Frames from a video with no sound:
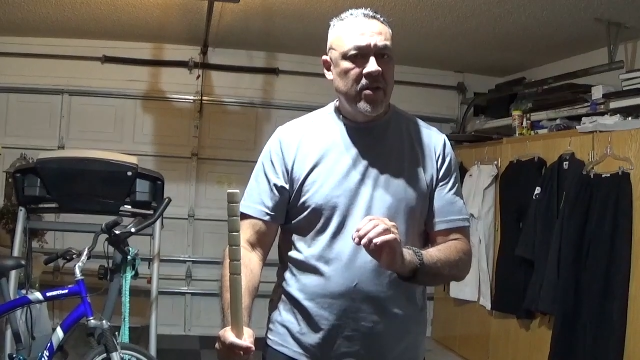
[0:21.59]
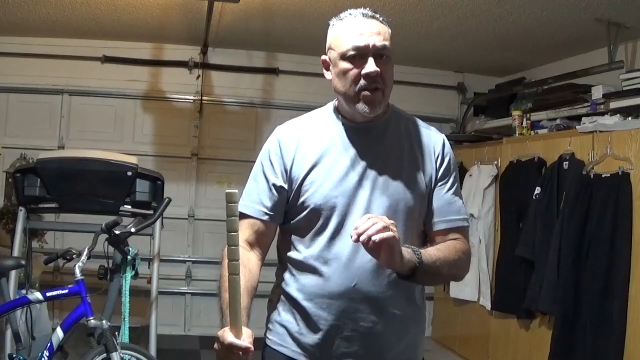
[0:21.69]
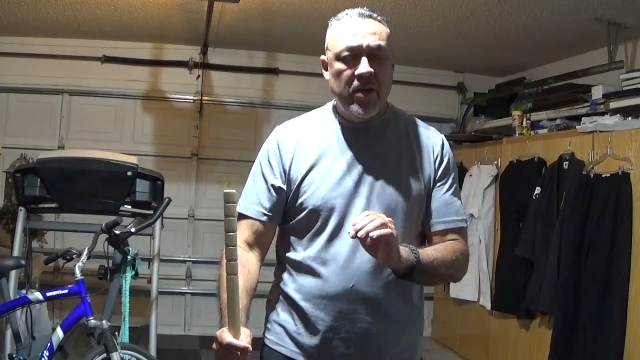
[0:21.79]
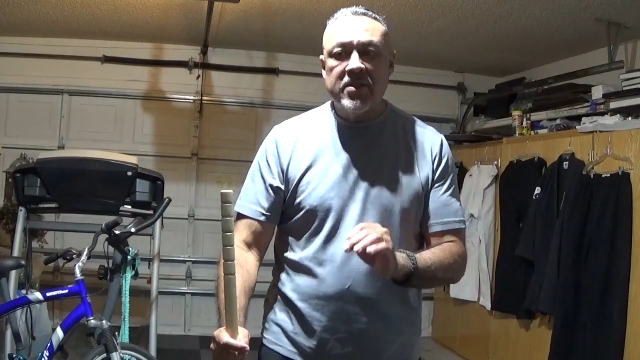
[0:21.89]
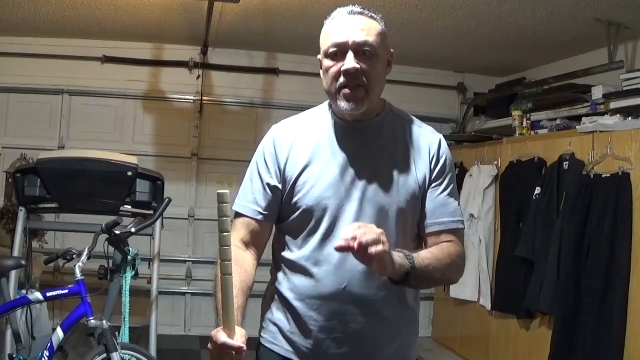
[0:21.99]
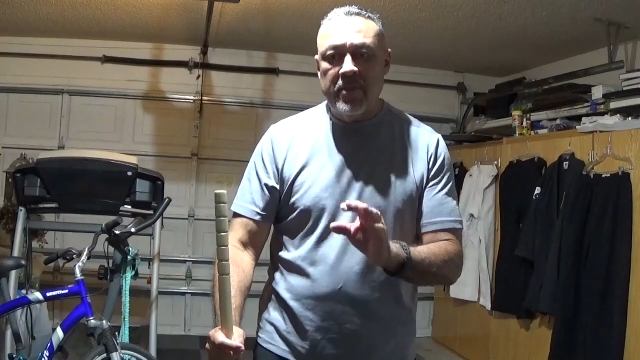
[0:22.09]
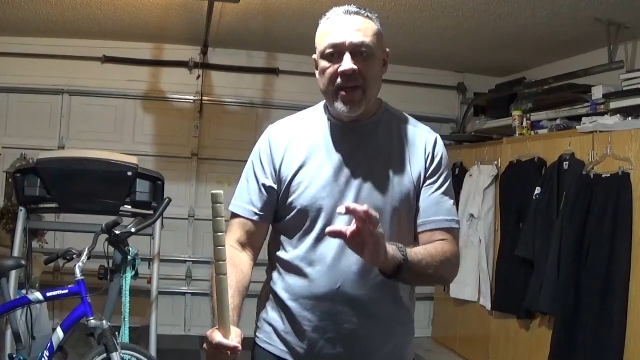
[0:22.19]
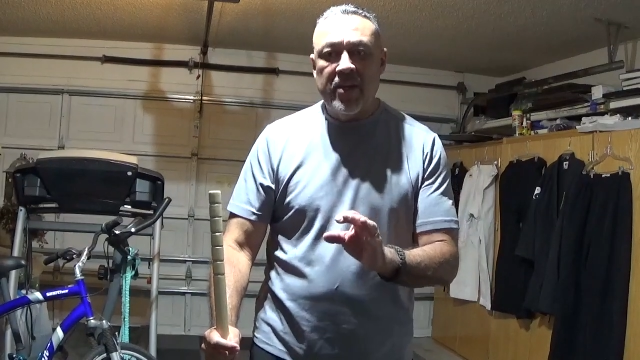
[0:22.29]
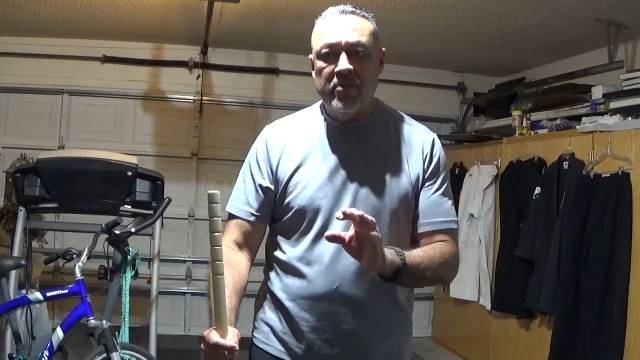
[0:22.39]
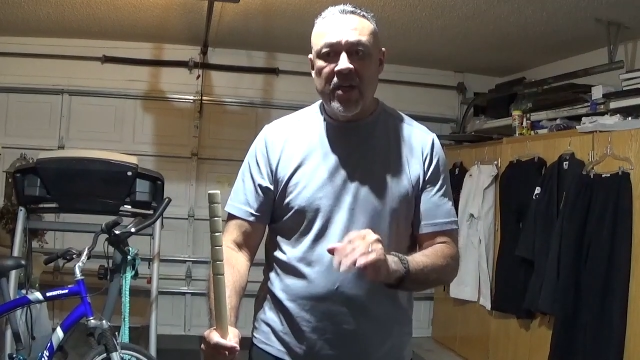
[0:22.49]
constantly
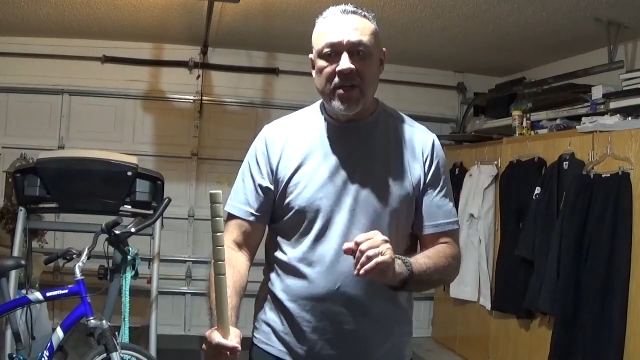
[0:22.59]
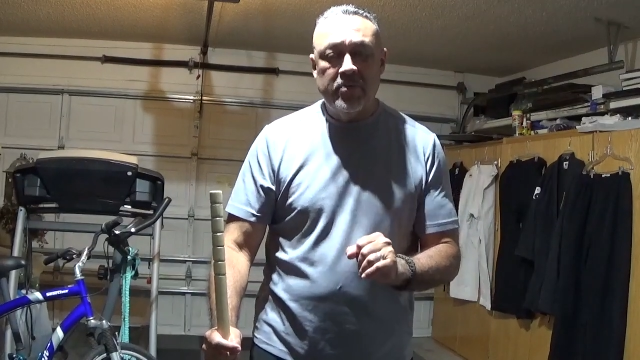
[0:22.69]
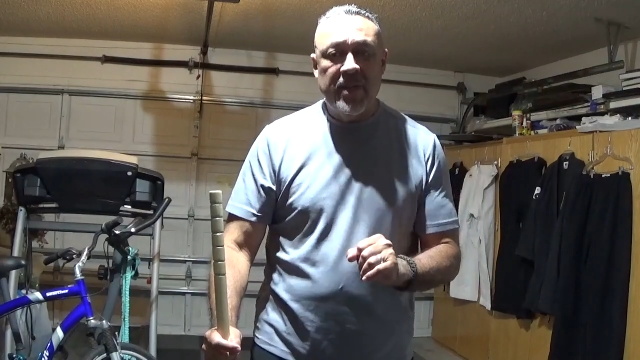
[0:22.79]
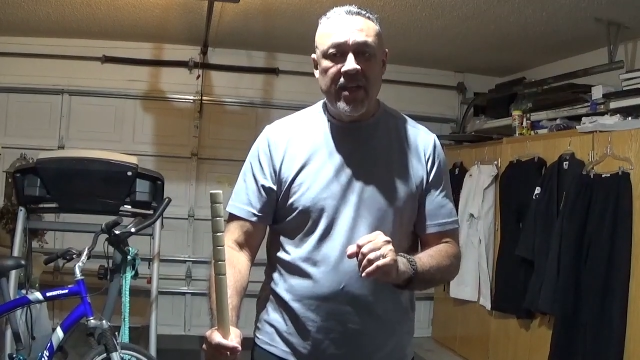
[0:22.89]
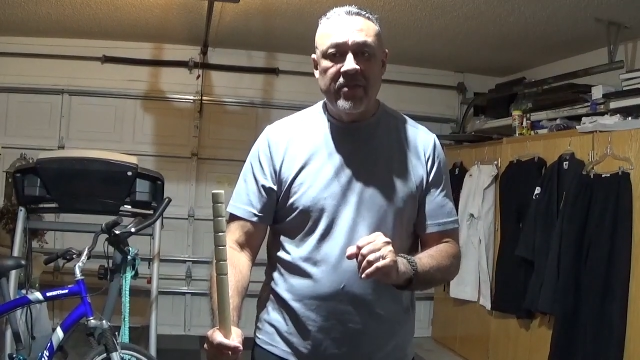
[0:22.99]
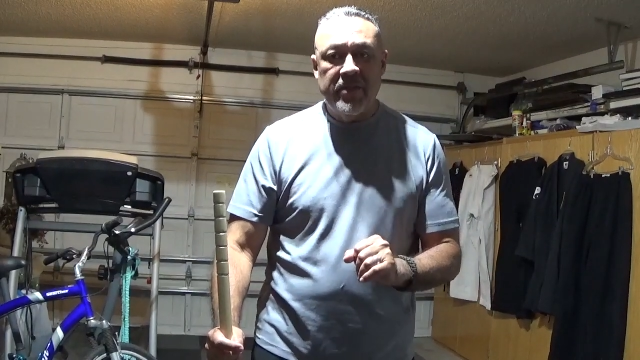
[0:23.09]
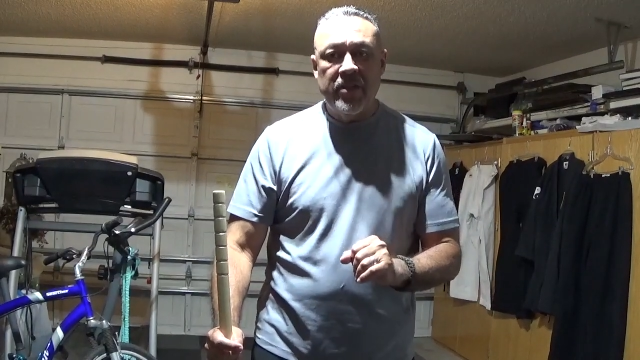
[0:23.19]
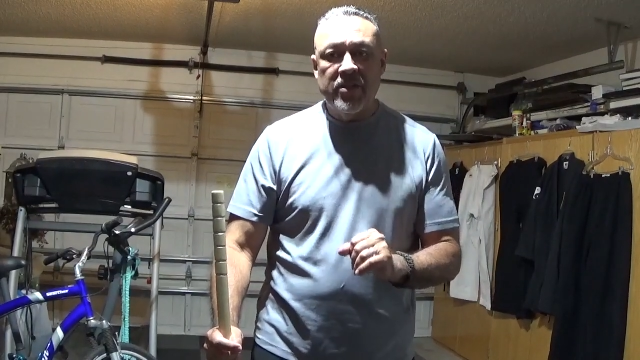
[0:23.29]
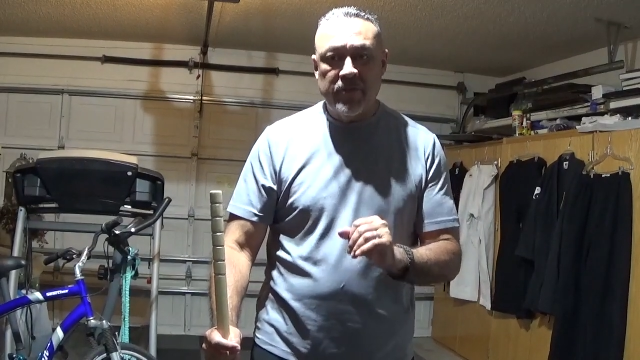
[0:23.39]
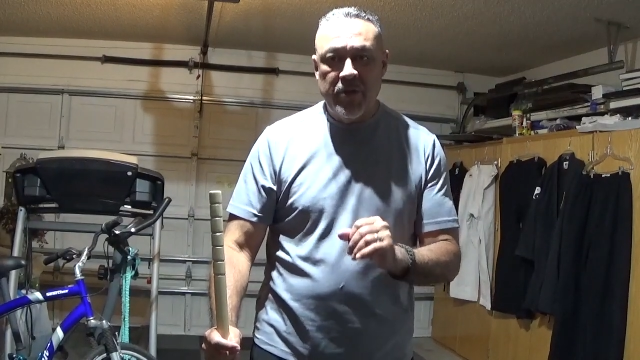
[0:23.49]
making updated
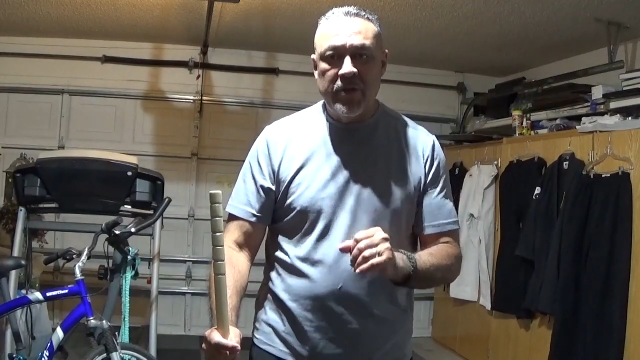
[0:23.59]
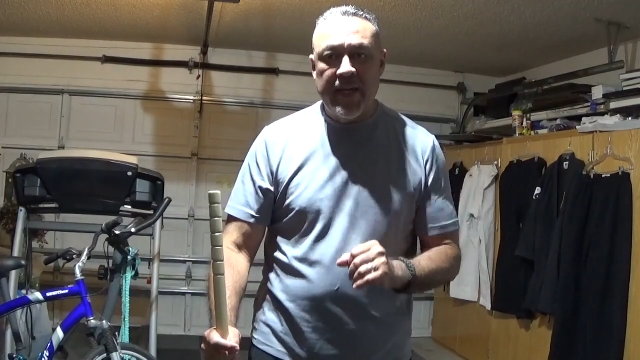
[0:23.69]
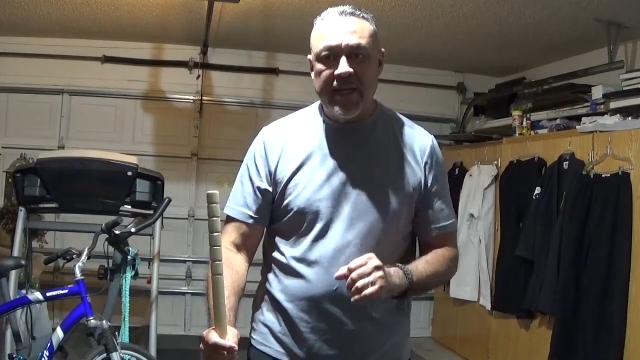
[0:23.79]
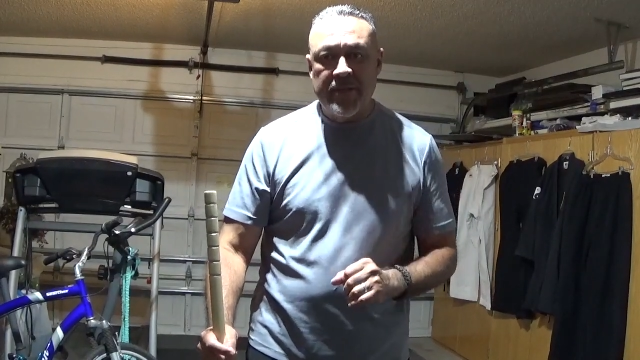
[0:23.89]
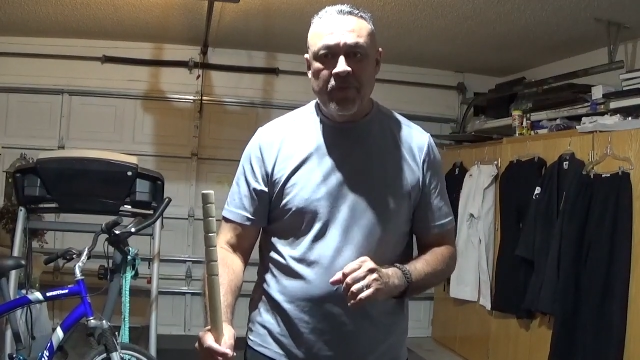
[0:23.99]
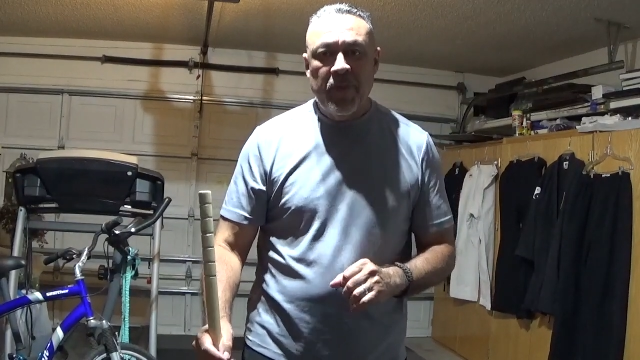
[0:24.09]
videos for you guys.